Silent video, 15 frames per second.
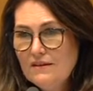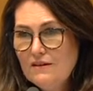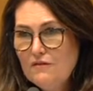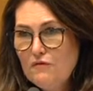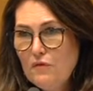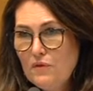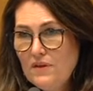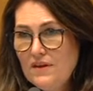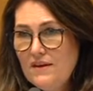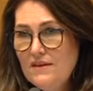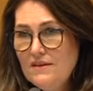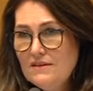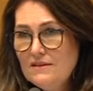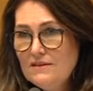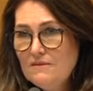for
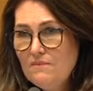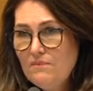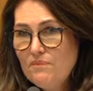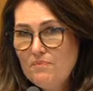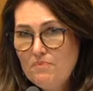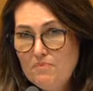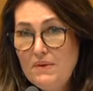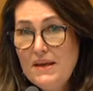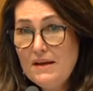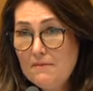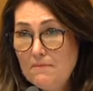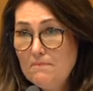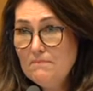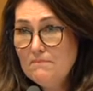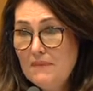these big
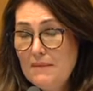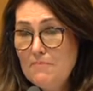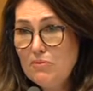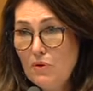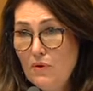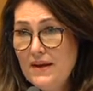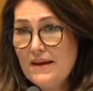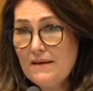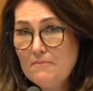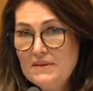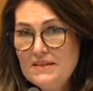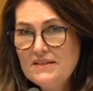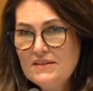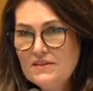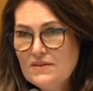employing
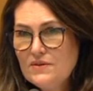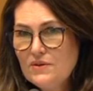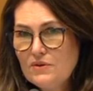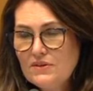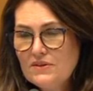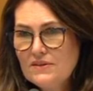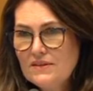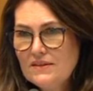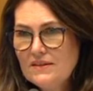businesses across